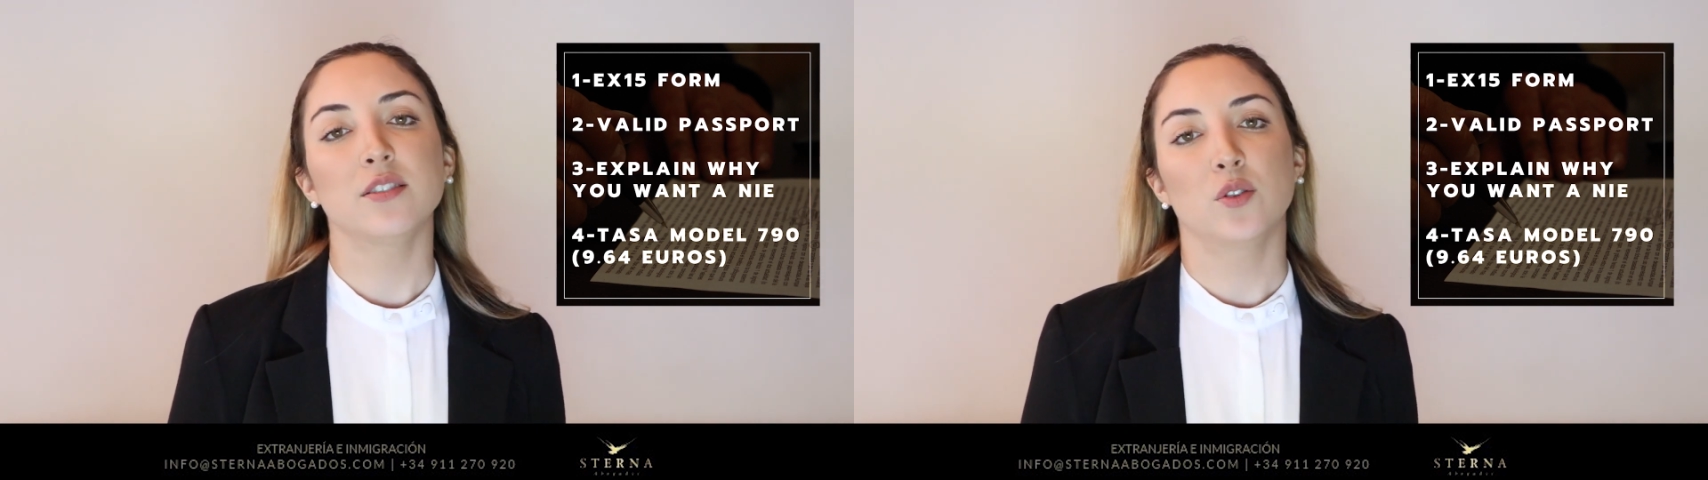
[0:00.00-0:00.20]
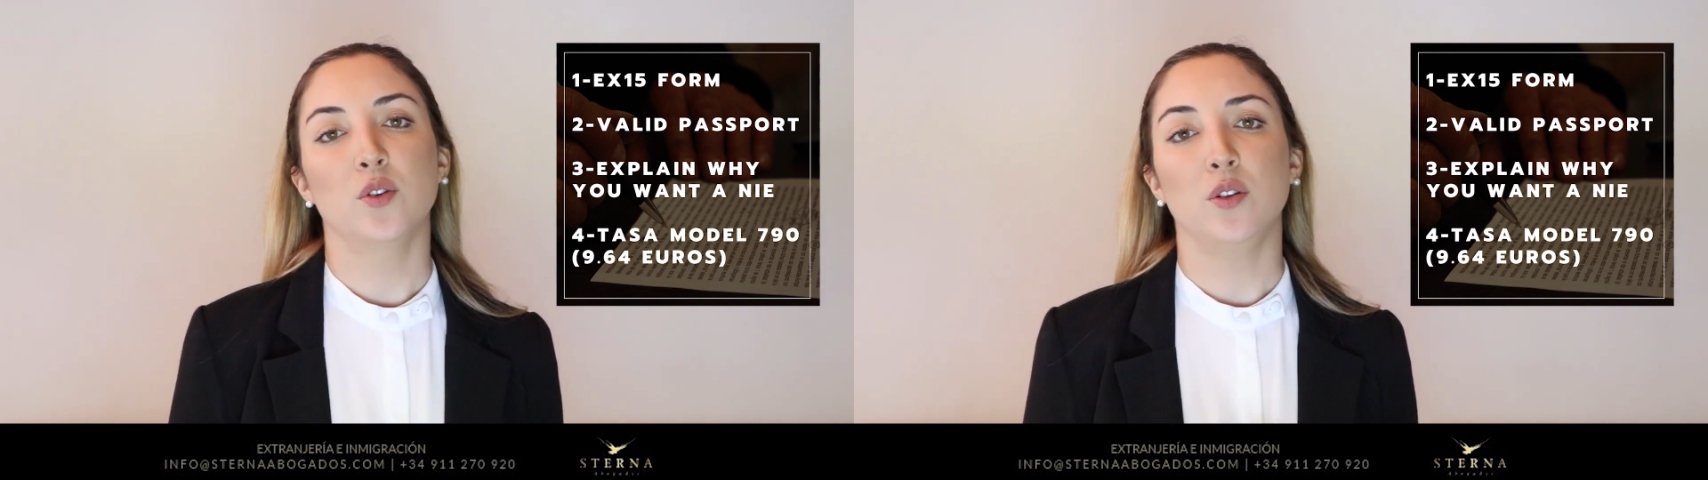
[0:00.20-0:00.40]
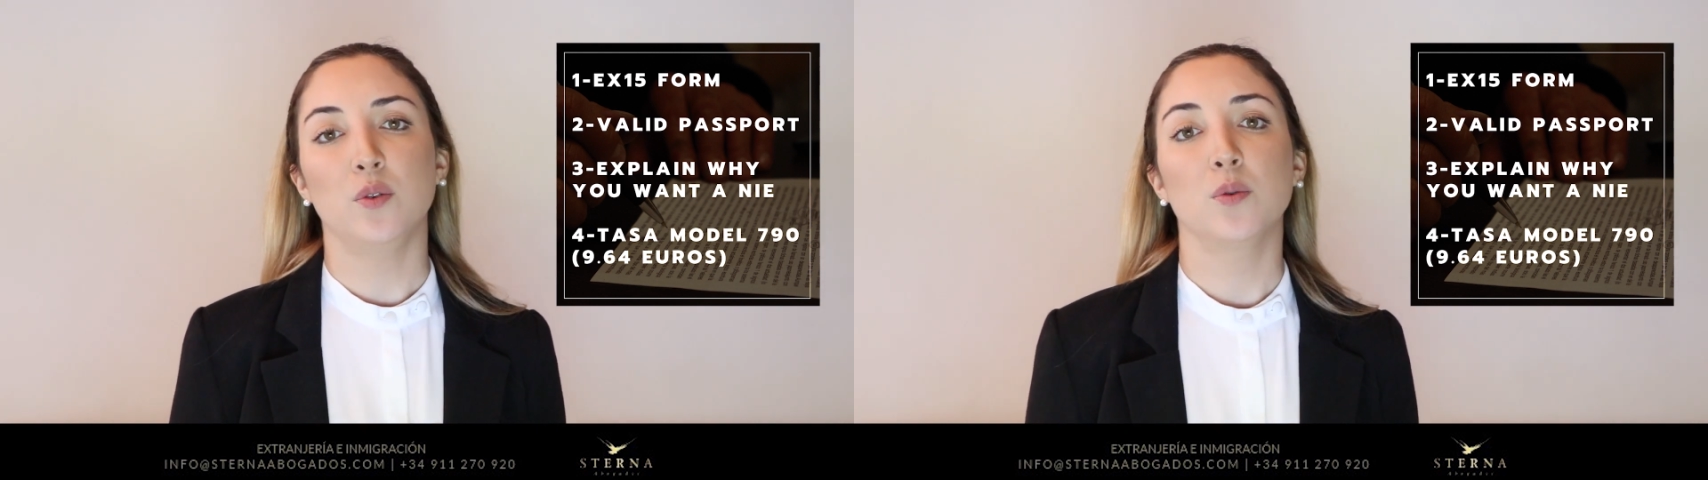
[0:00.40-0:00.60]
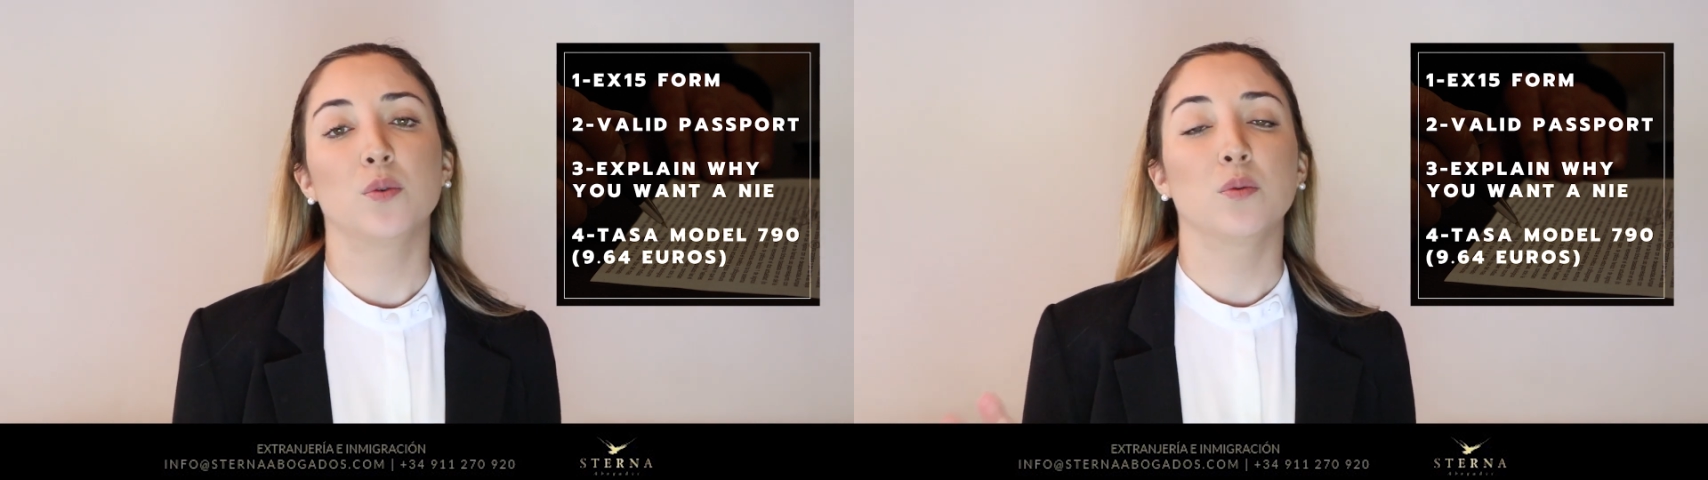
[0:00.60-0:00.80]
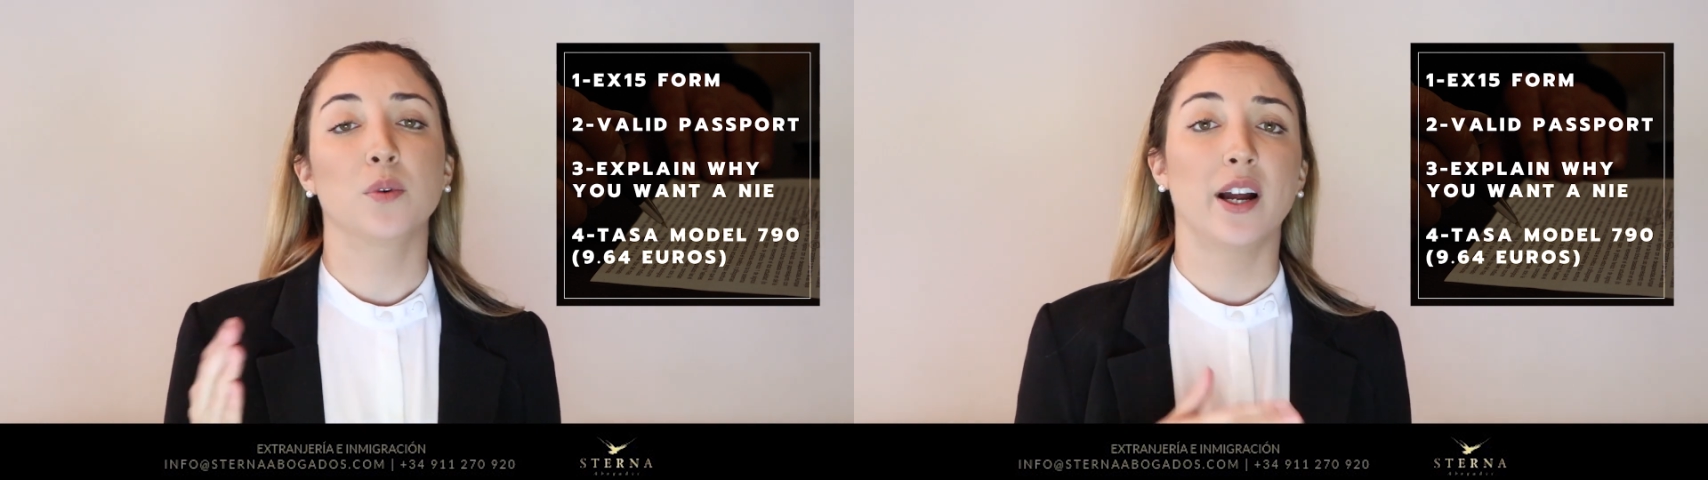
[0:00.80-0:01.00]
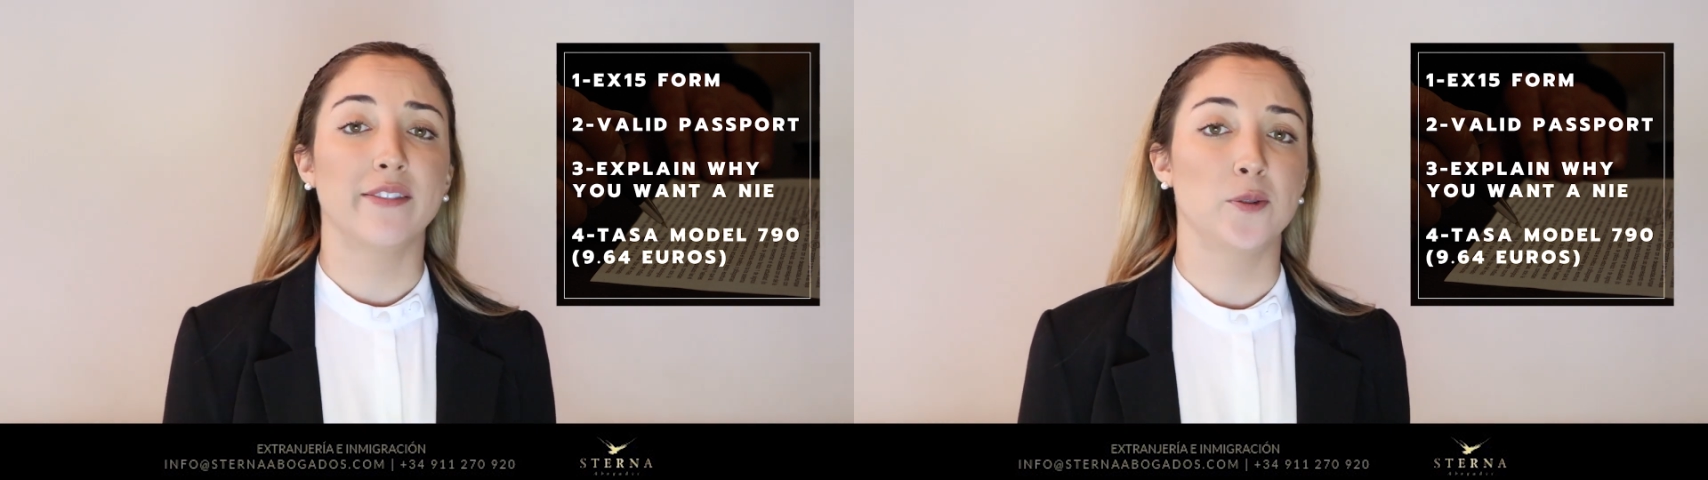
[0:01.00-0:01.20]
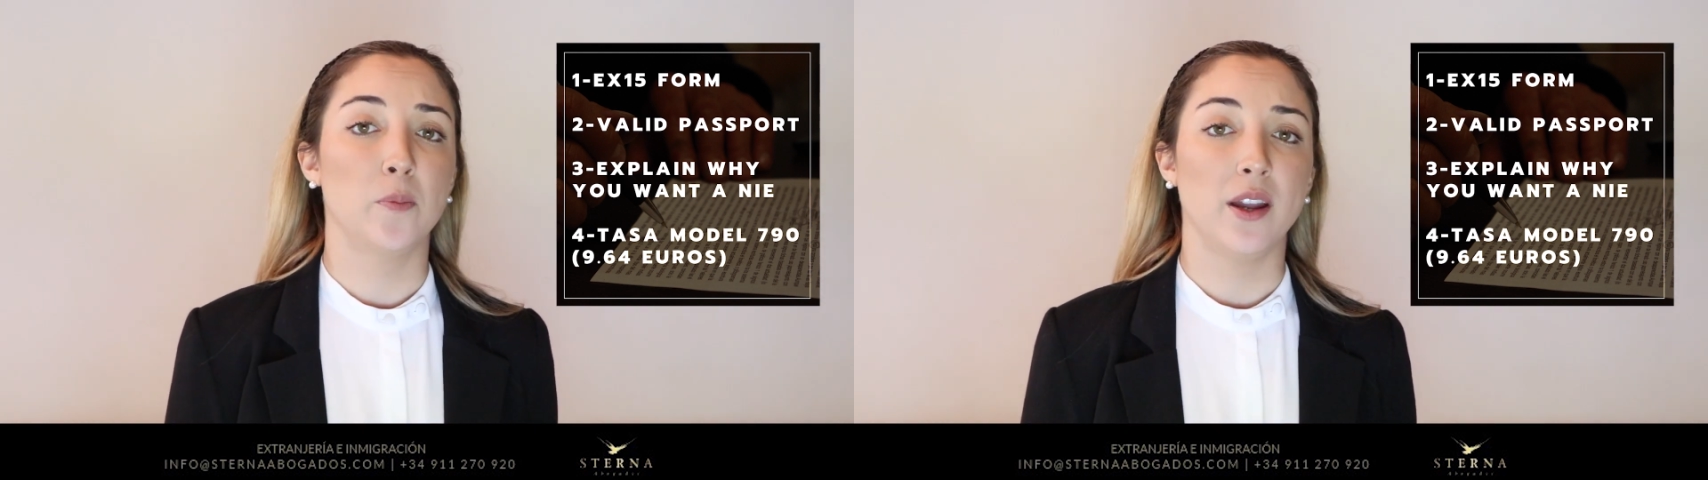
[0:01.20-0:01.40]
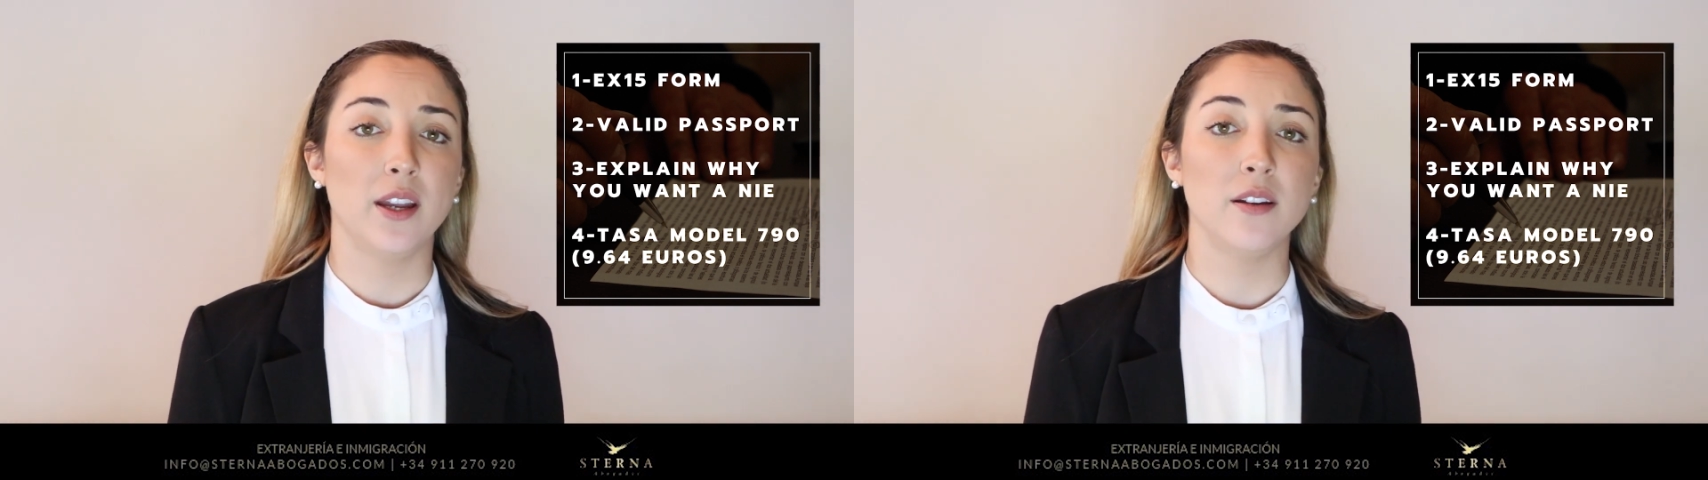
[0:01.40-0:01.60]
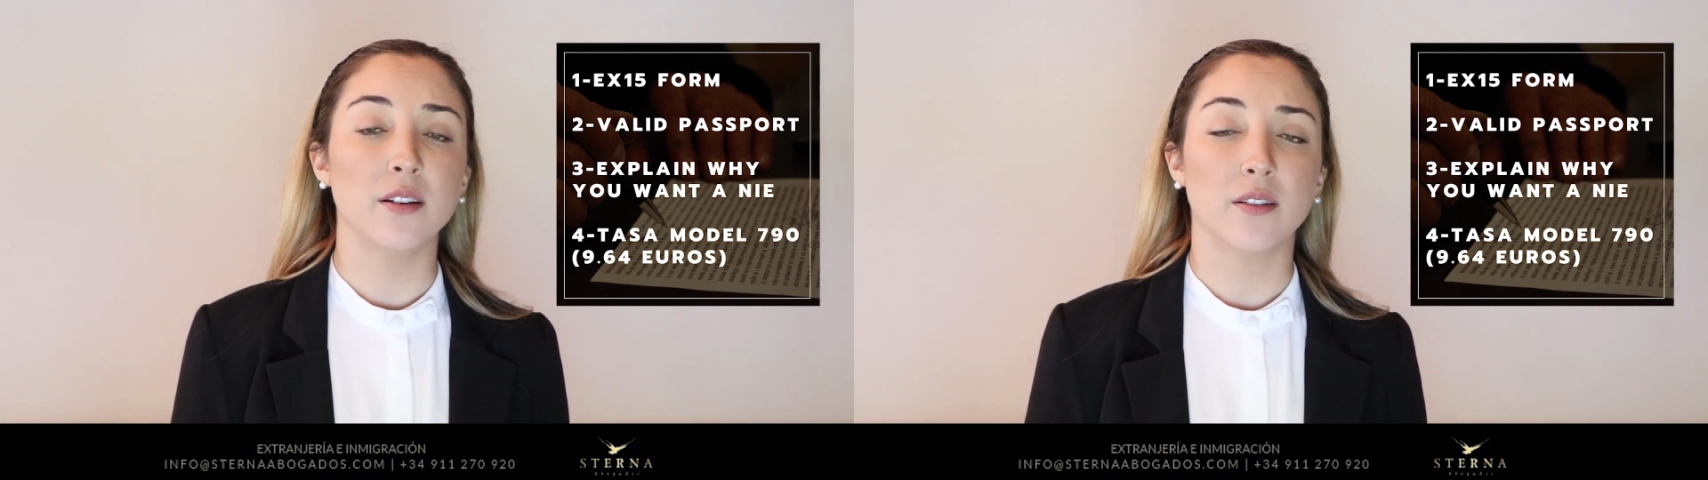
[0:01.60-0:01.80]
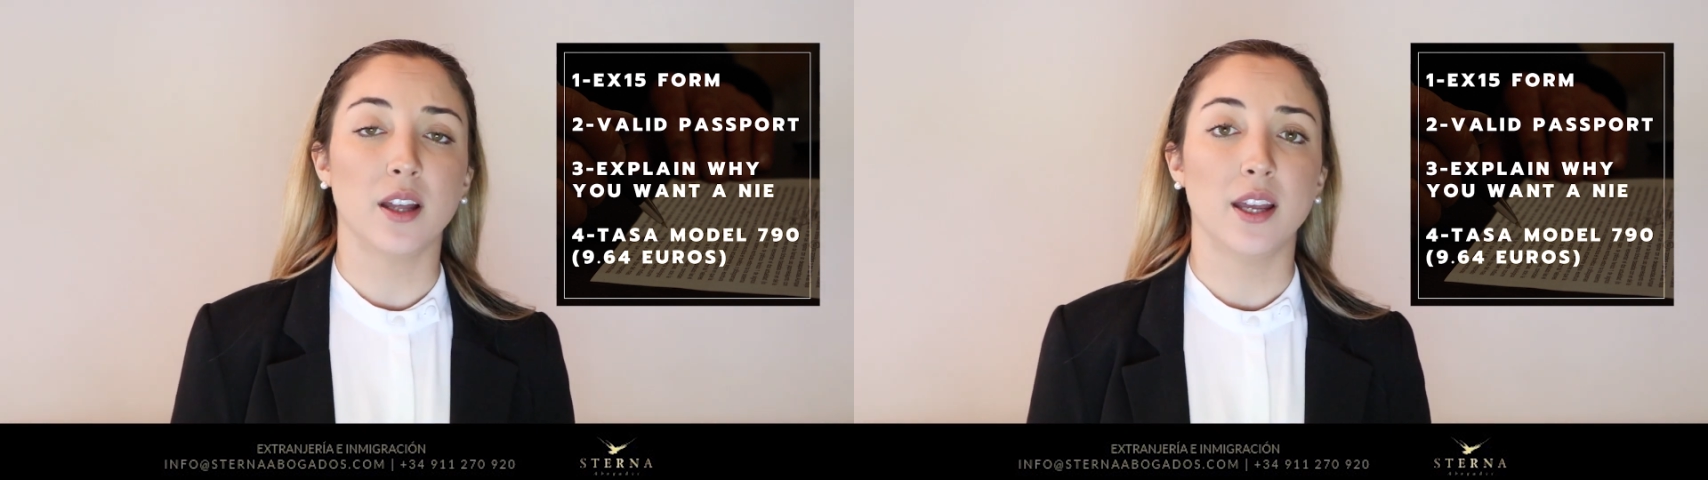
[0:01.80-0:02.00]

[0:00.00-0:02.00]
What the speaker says: So you would have to pay